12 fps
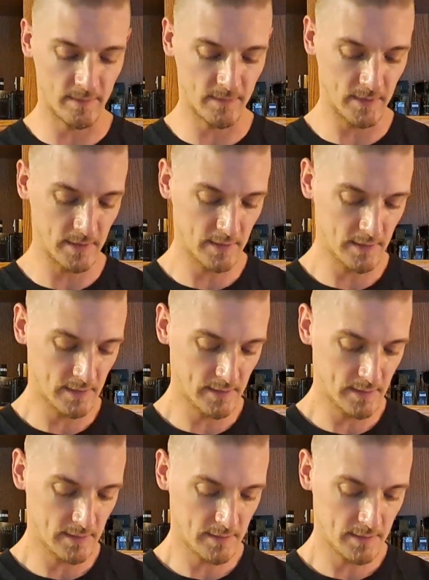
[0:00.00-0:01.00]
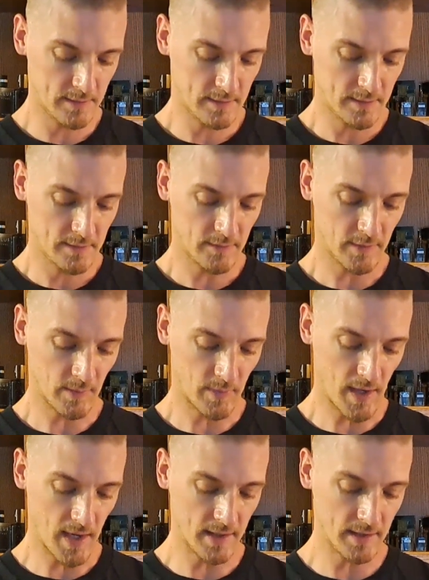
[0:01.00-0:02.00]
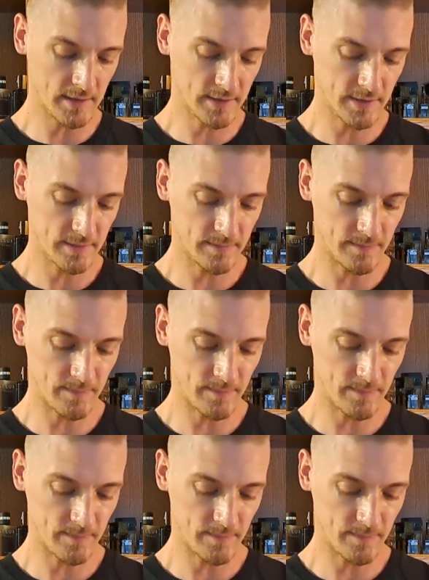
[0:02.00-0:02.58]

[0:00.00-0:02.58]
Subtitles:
The package.